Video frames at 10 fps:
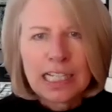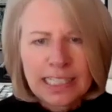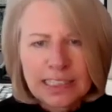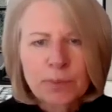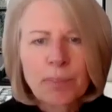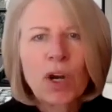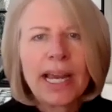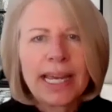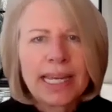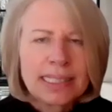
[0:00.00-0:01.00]
List
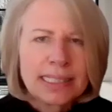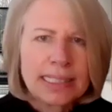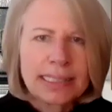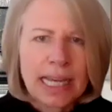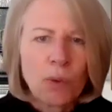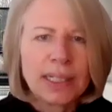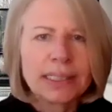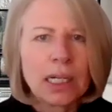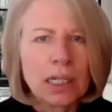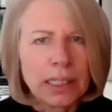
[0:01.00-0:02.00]
price is our
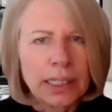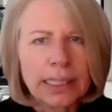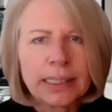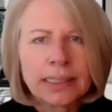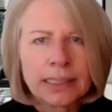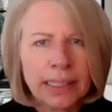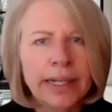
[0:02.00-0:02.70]
target.